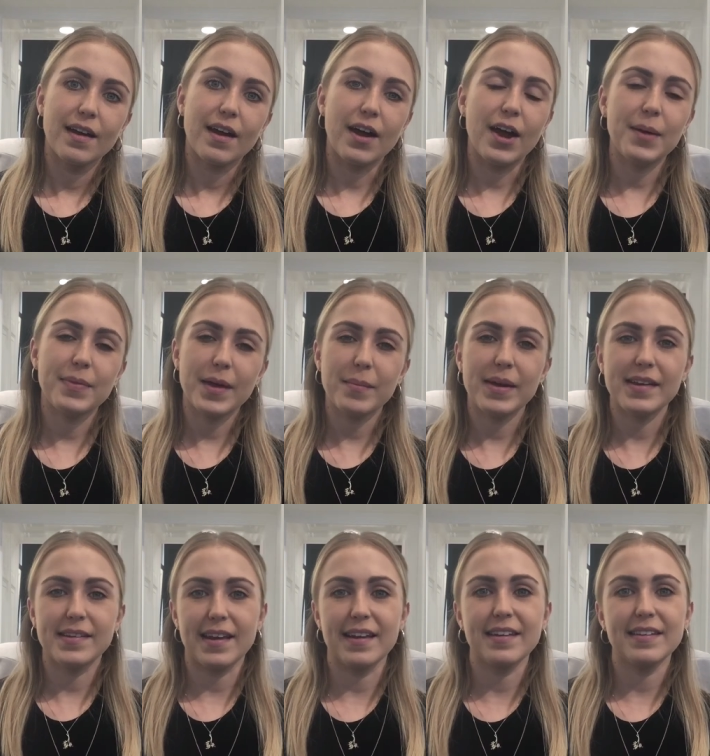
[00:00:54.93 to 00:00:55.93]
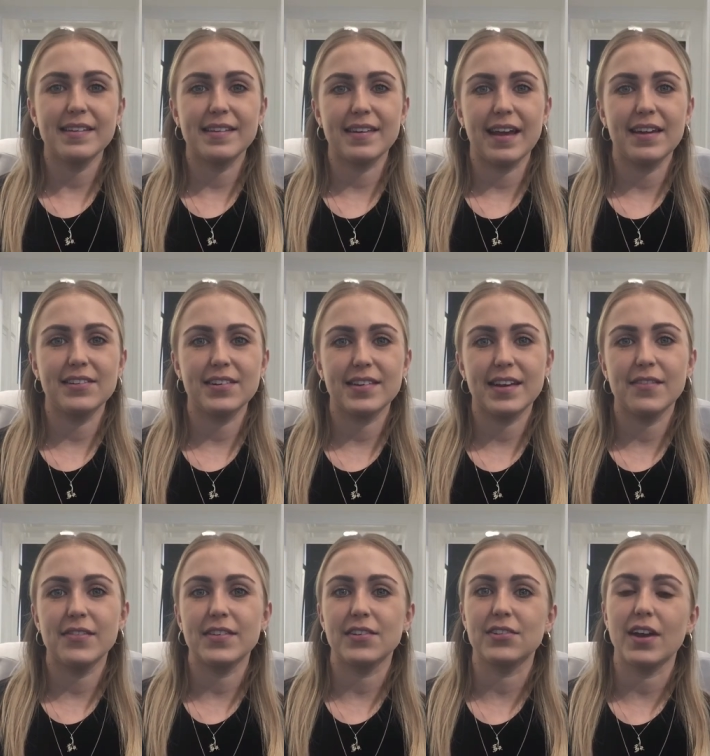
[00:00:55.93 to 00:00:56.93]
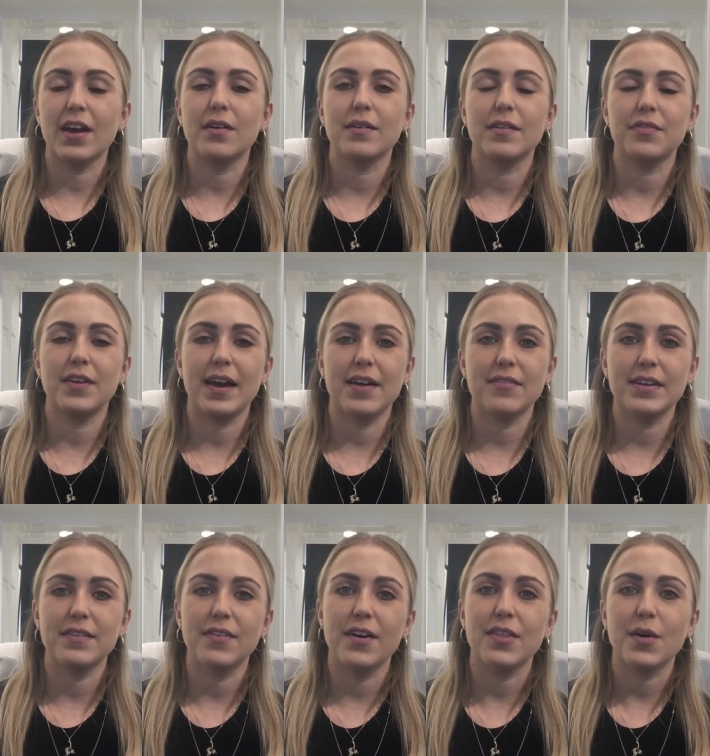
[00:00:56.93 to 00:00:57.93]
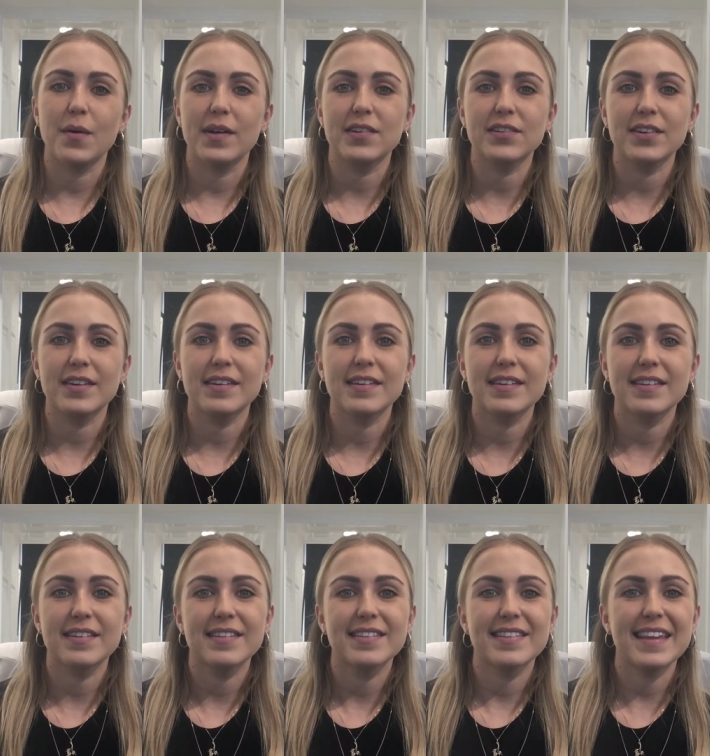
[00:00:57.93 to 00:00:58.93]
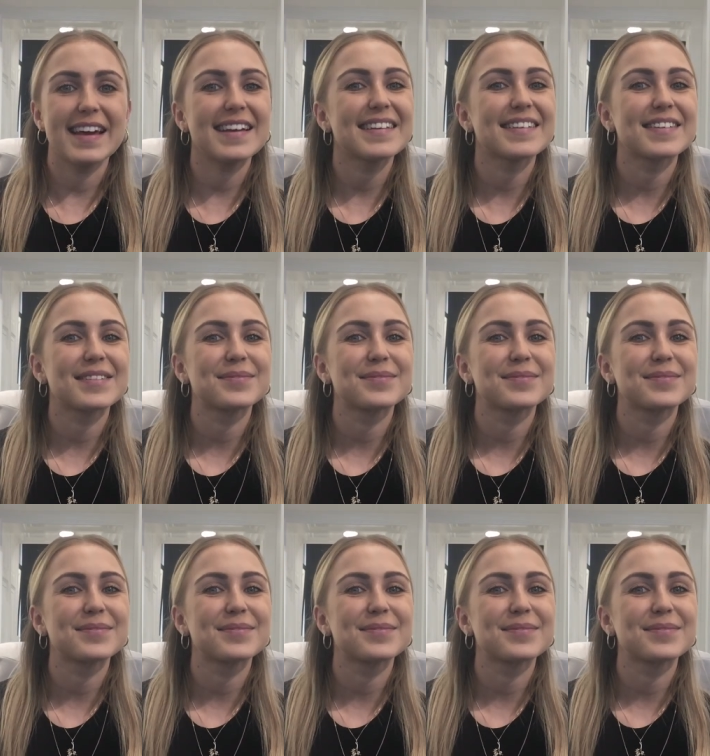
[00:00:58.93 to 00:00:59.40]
I hope that made sense and just give us a shout if you have any further questions. Thanks.